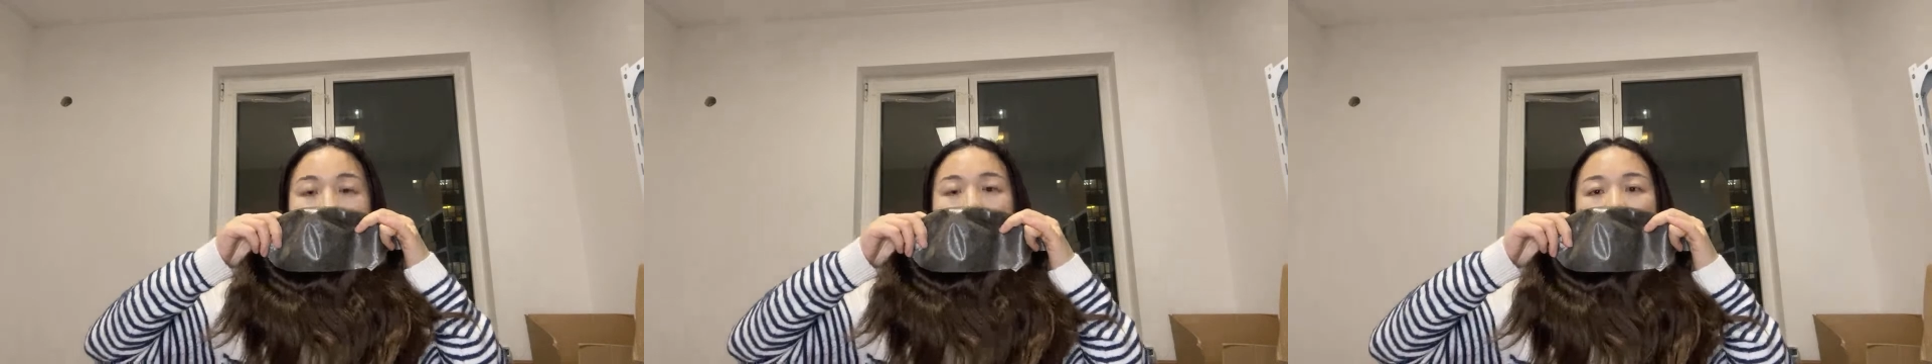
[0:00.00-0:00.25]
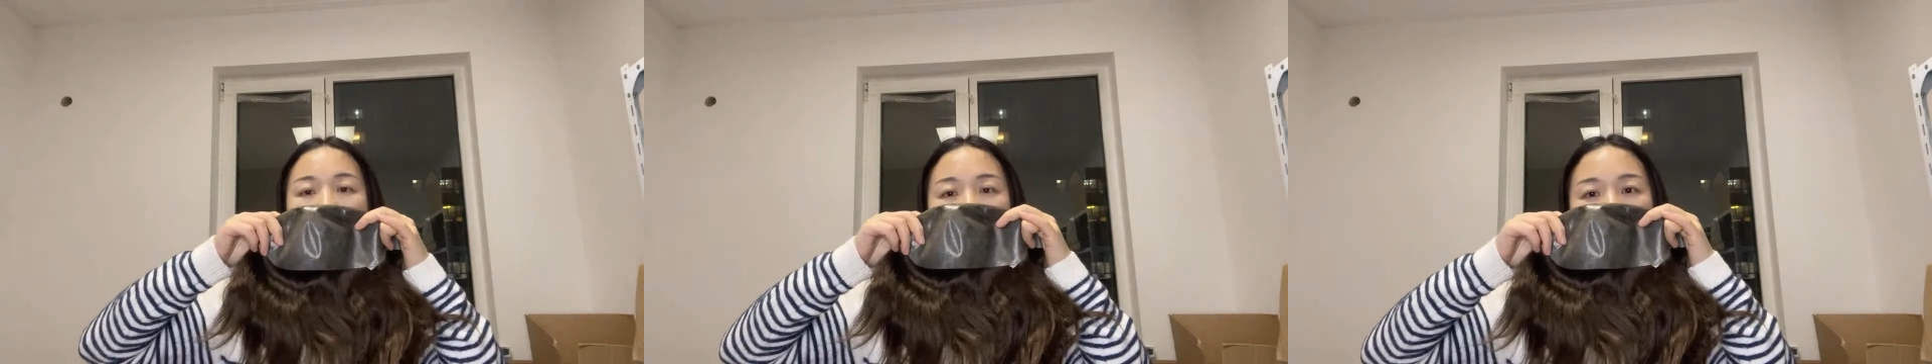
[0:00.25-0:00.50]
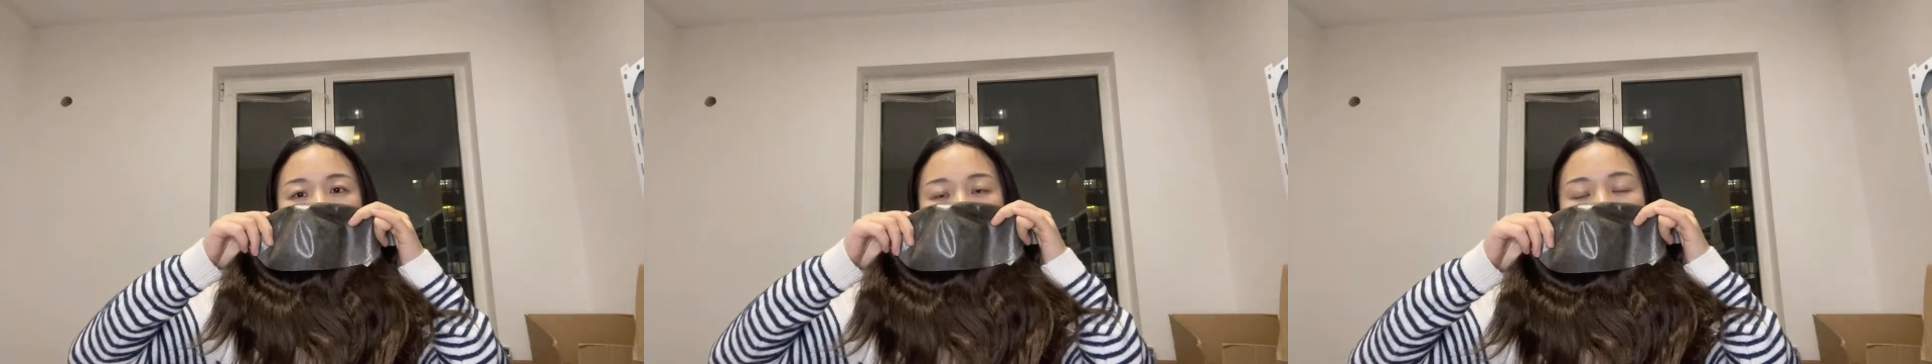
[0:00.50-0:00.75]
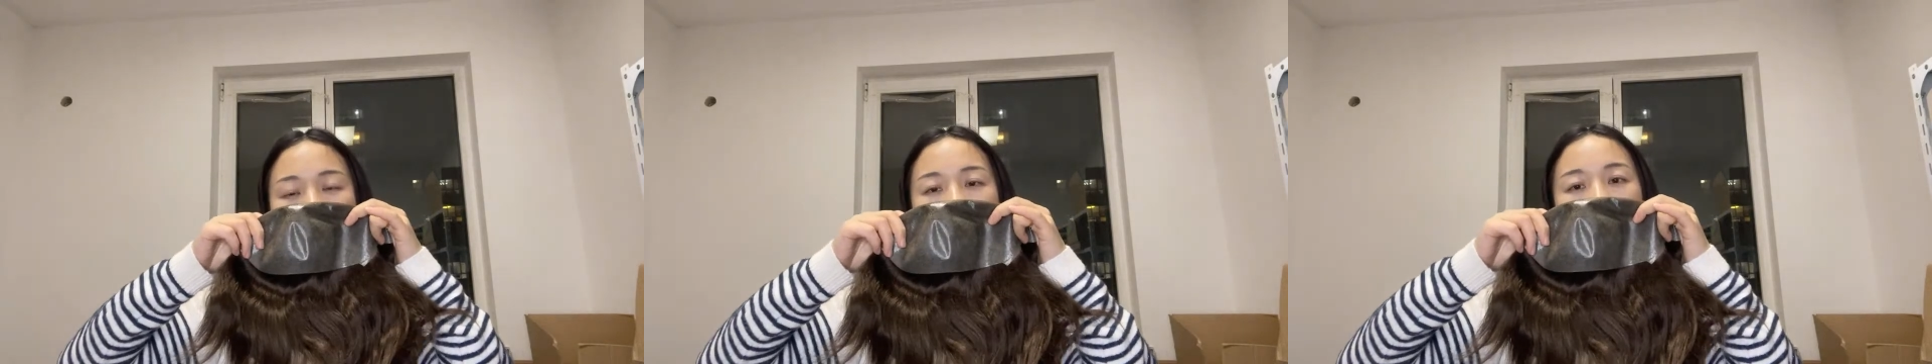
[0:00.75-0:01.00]
After
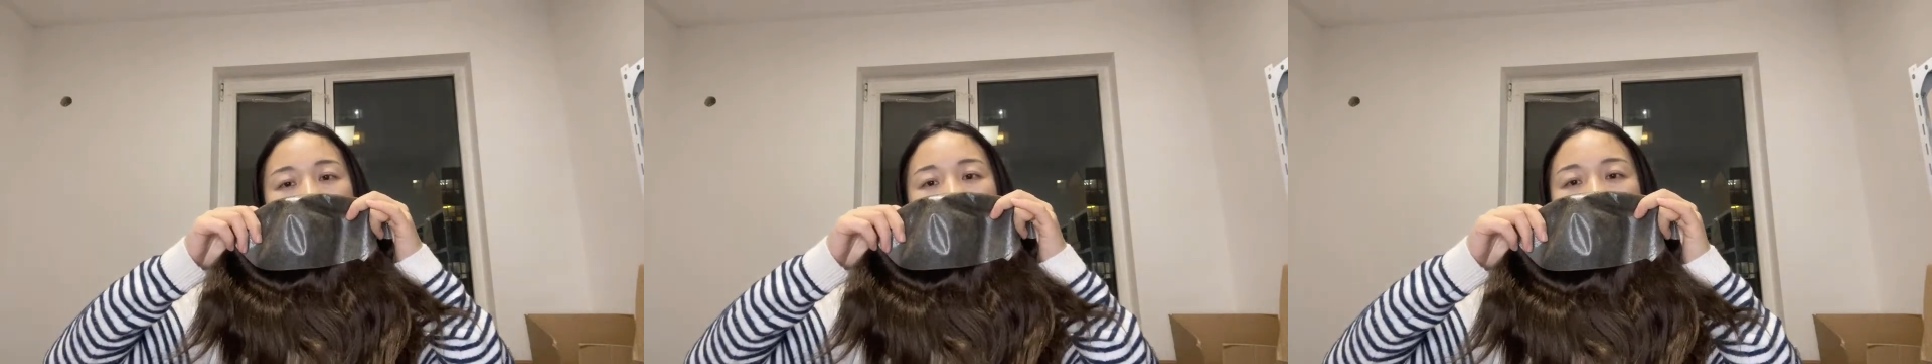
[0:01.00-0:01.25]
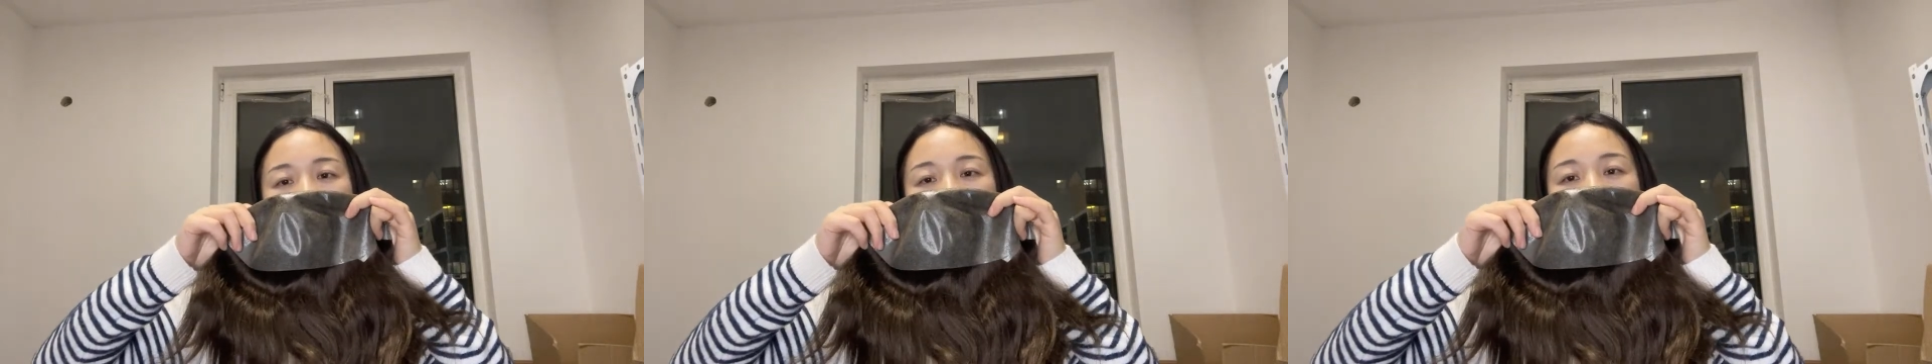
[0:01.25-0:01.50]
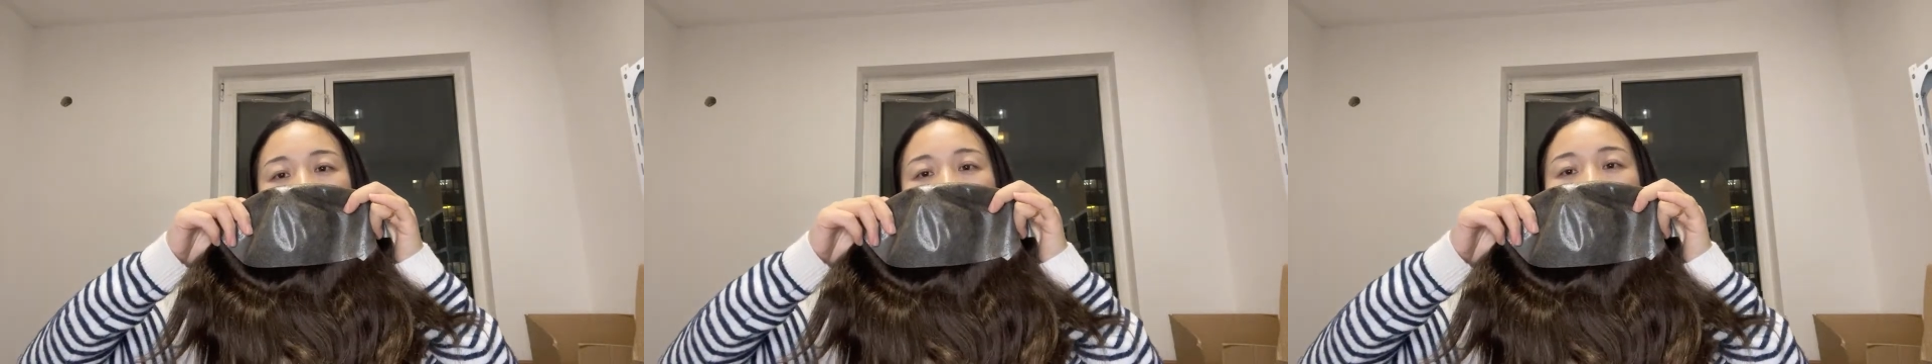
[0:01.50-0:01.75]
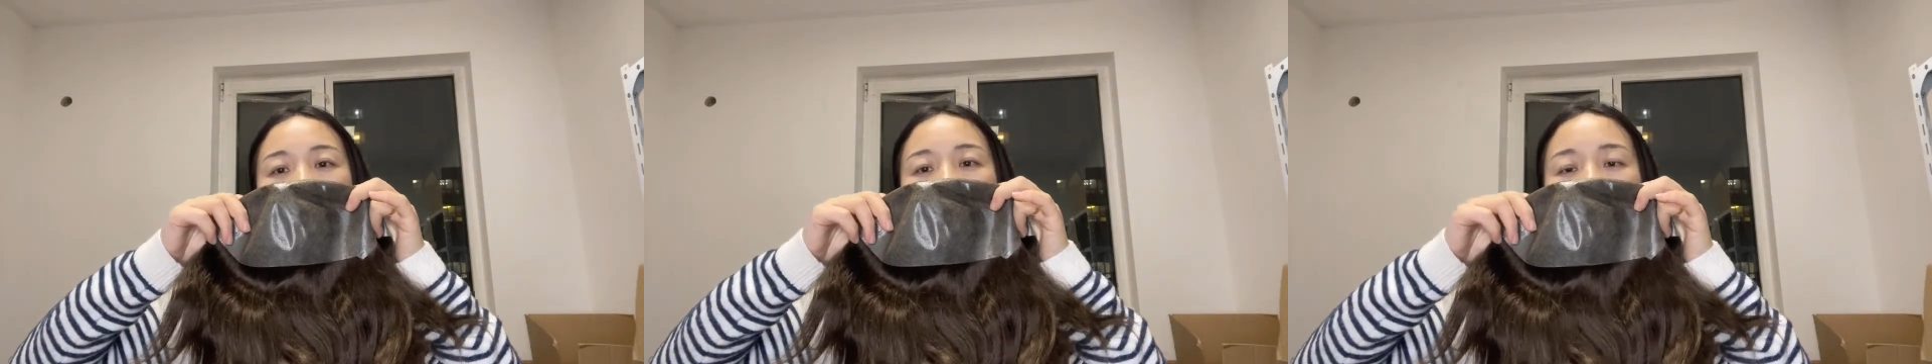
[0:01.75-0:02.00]
payment, we
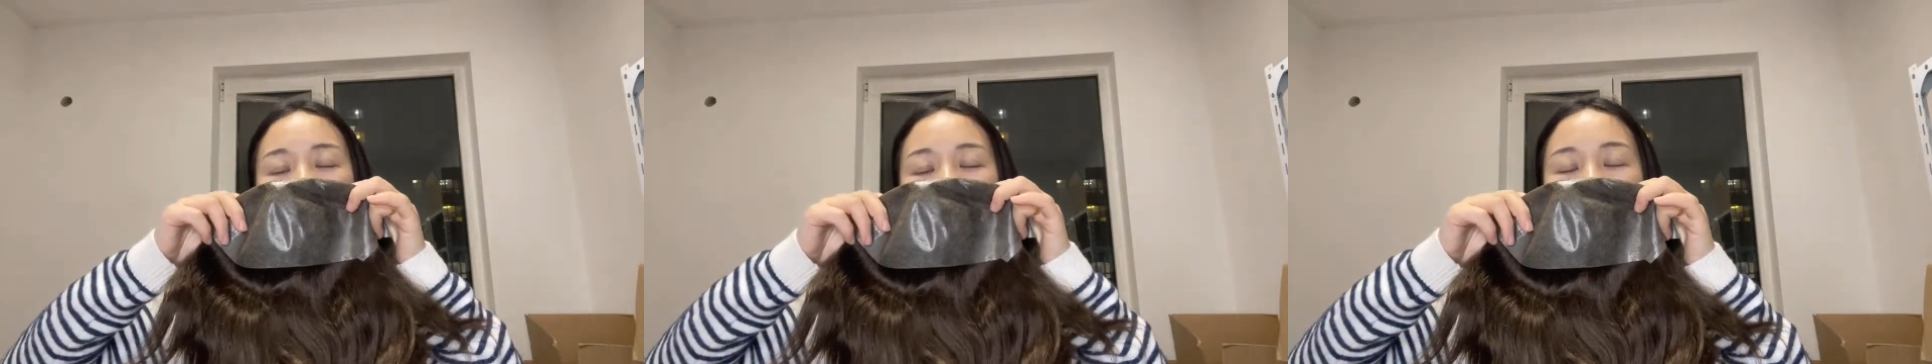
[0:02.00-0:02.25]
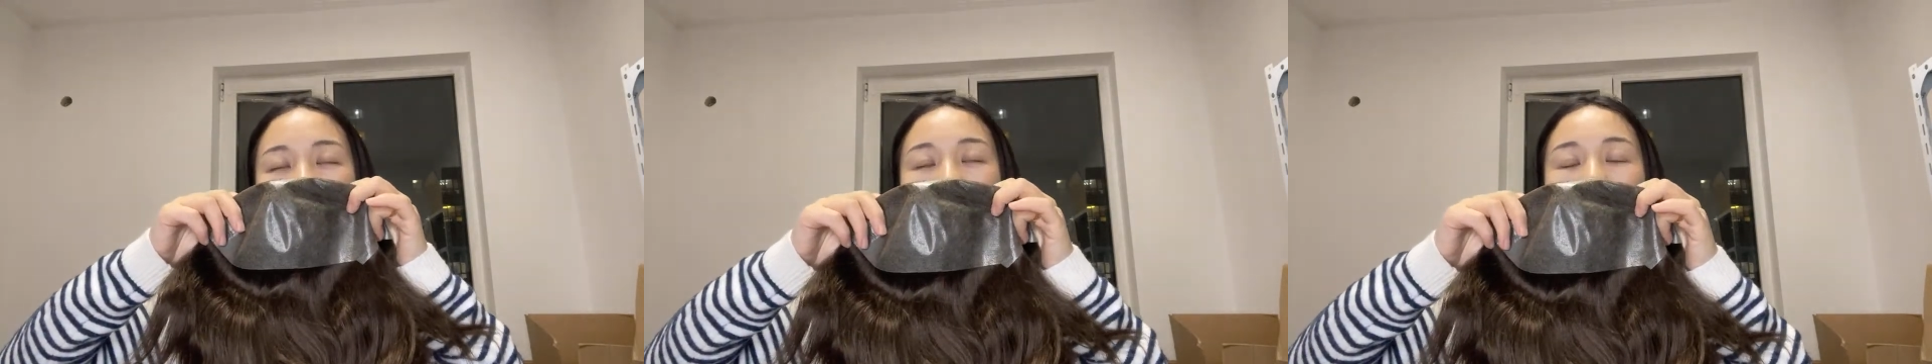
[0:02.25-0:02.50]
will